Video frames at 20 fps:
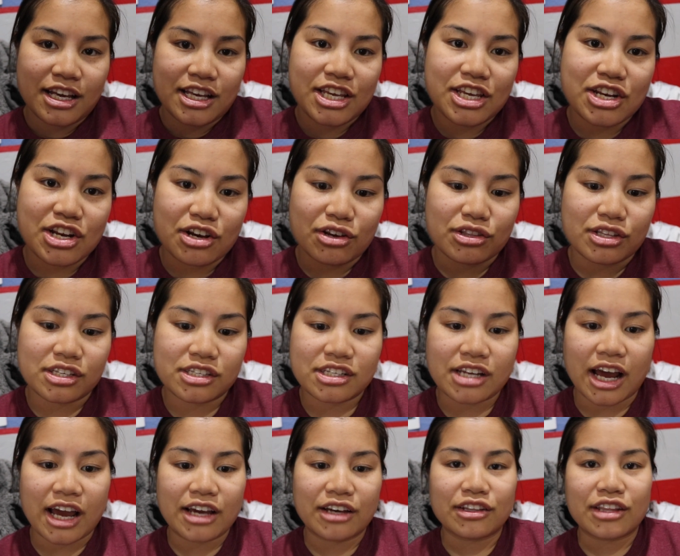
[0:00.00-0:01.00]
you know, the
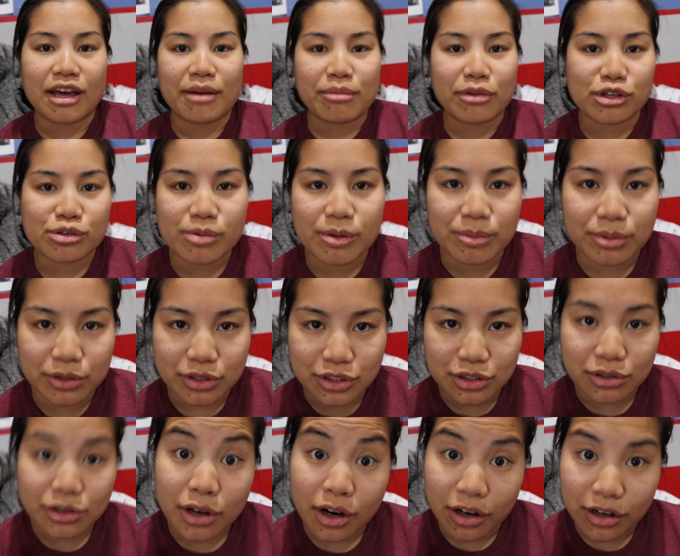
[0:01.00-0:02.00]
style that most people
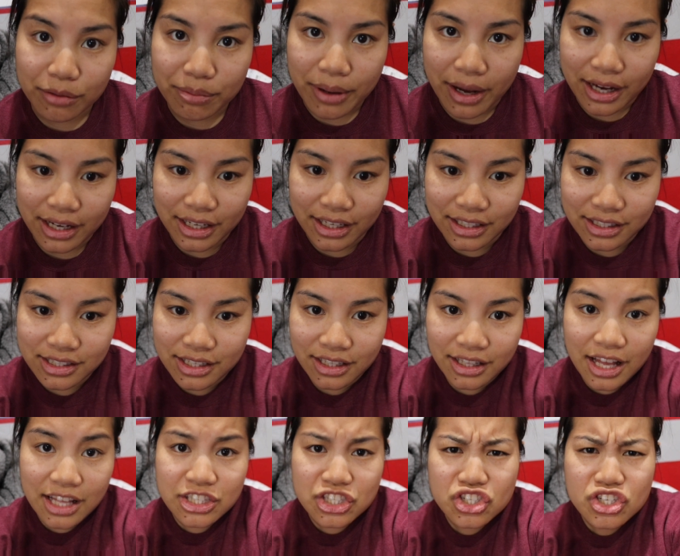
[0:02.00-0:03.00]
do card packings.
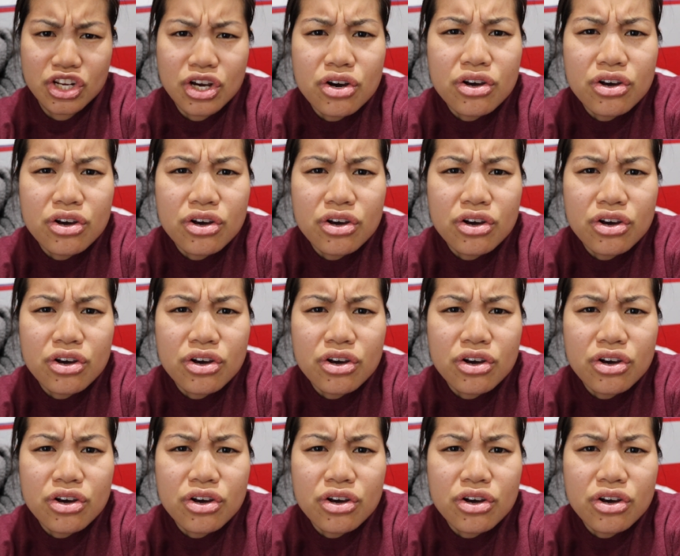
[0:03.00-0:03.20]
Let's do